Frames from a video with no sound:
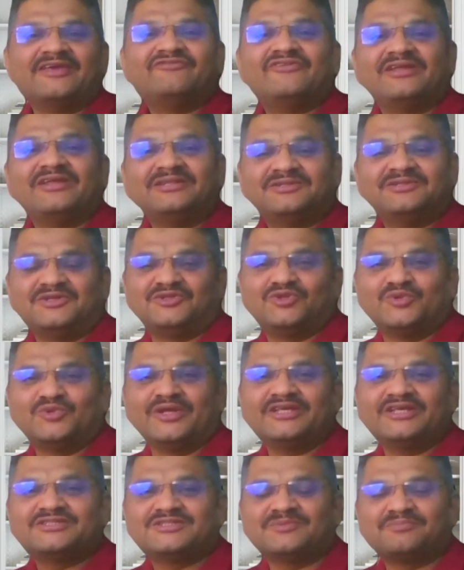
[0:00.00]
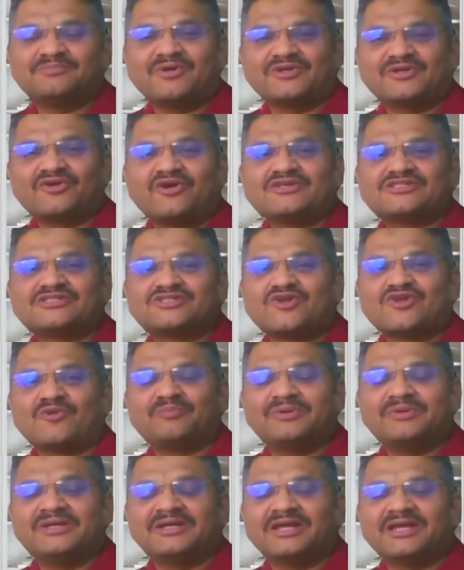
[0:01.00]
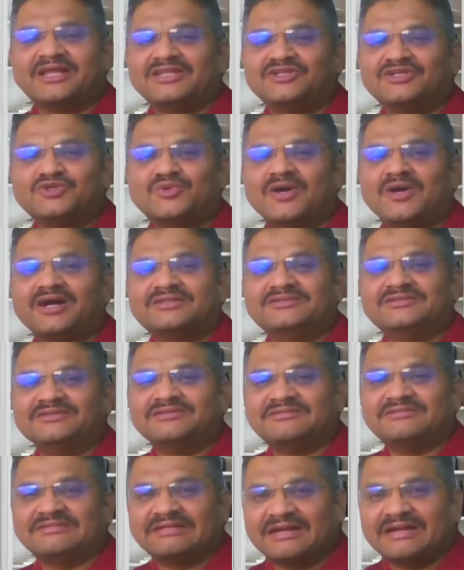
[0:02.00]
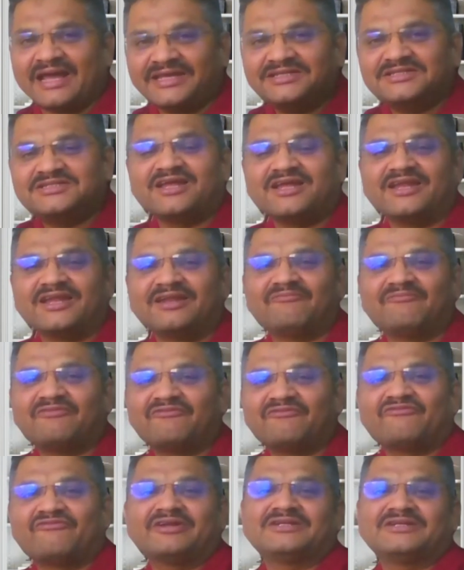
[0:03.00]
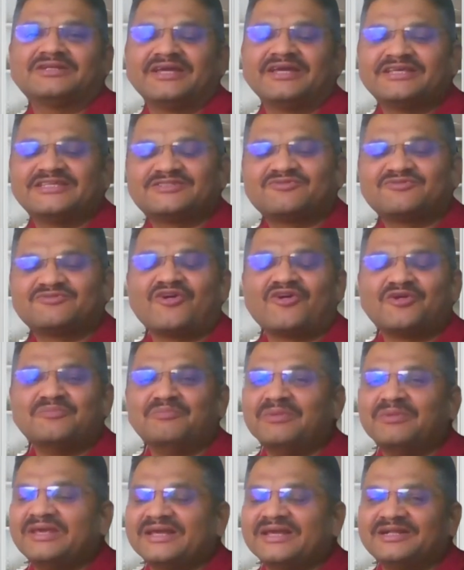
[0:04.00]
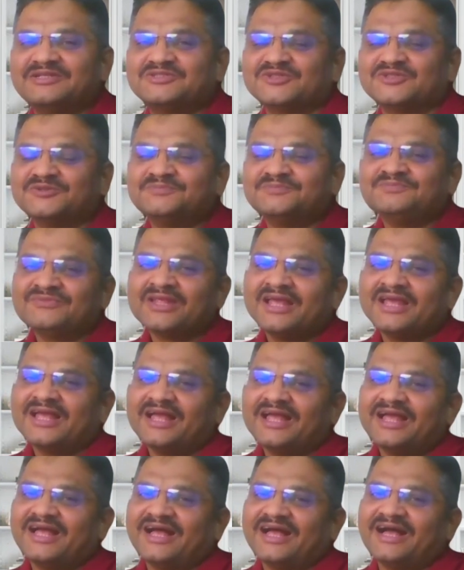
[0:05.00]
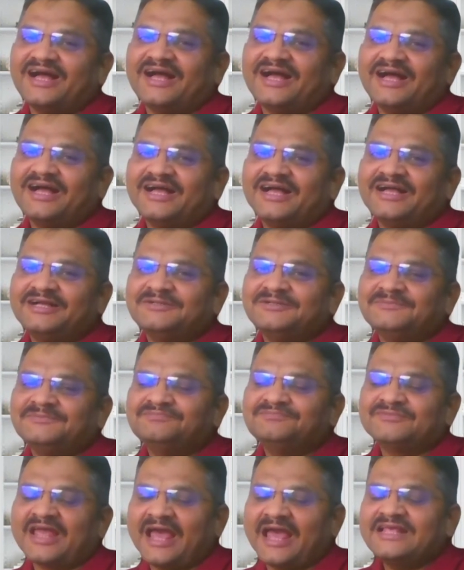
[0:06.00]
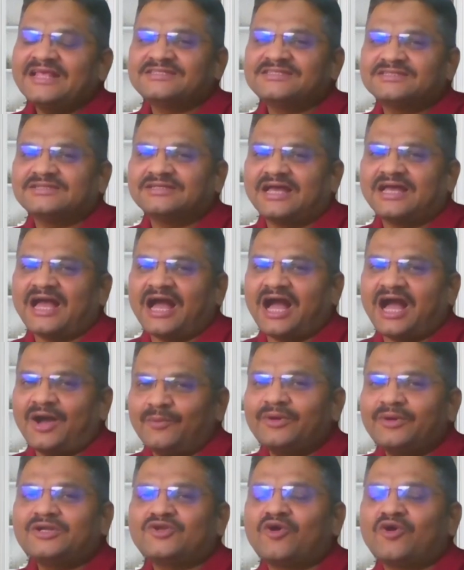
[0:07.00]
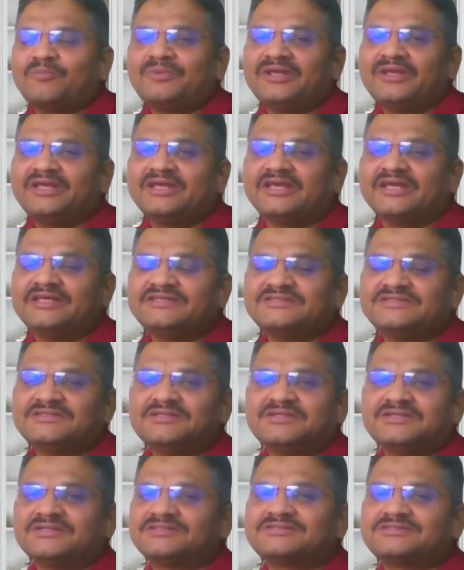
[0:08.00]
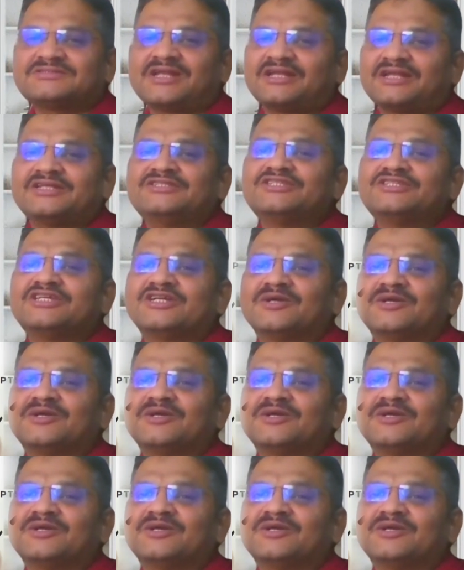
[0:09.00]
feel that today's the podcast topic, and you are the right and perfect guest for me also. As our topic is the strategic